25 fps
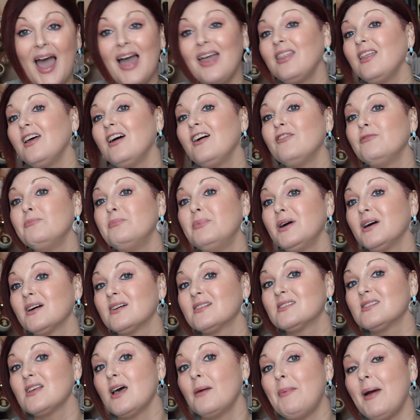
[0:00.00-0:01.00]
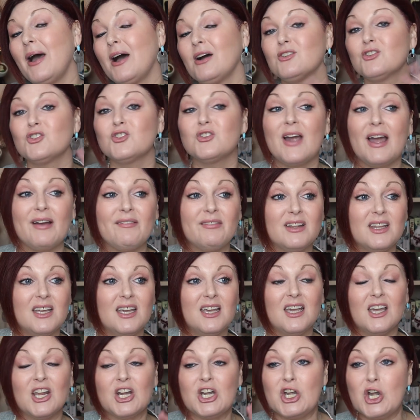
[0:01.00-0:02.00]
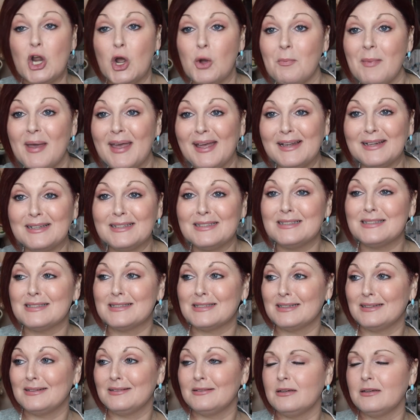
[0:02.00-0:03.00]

I love books about traveling, nomads,